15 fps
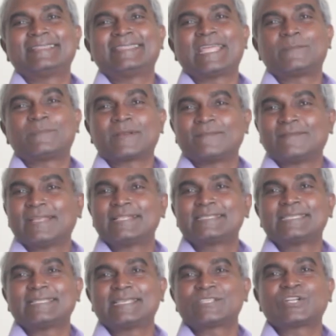that
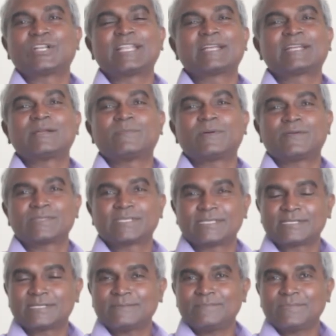prevails in the Sri Lanka power
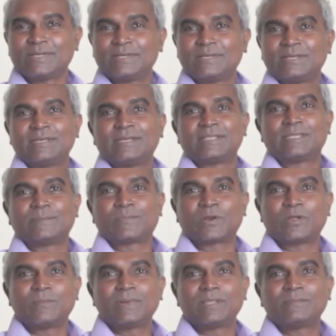system, the
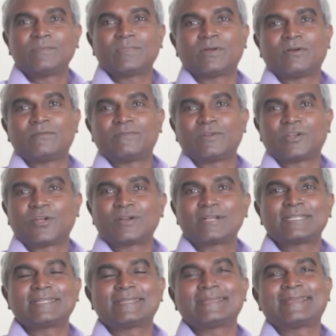problem of
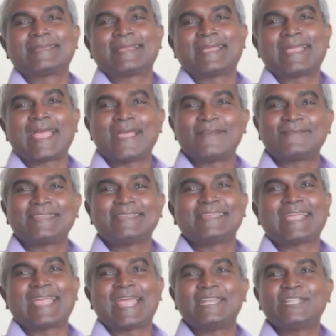not
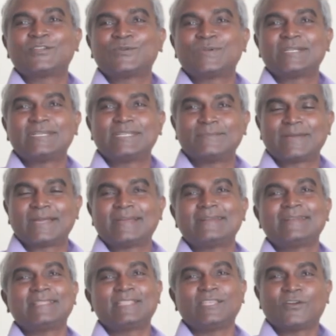having adequate
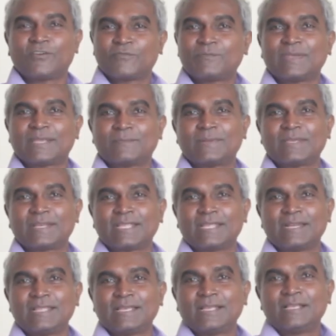demand in the off-peak
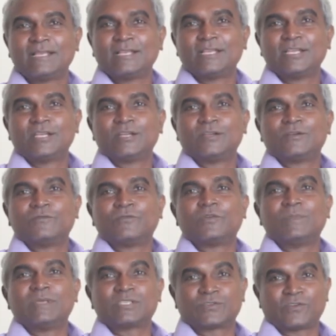period
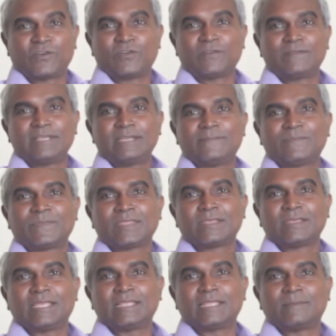would be solved
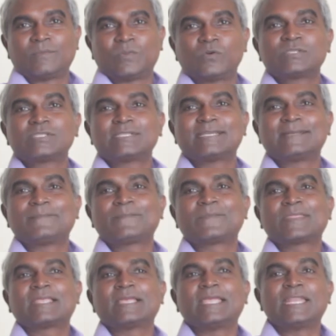in the most
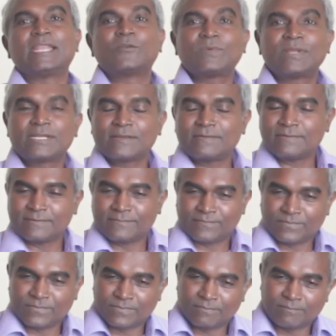innovative
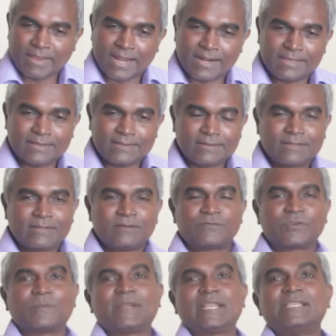manner
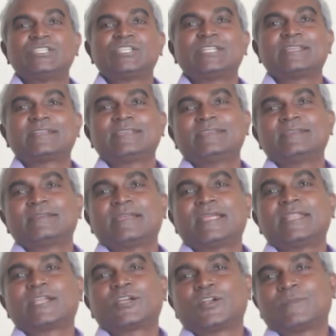from an engineering
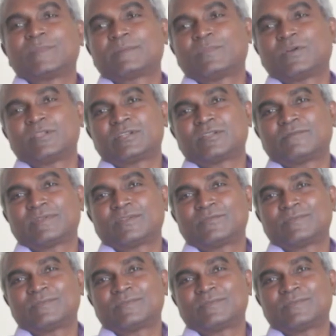and economic point of view.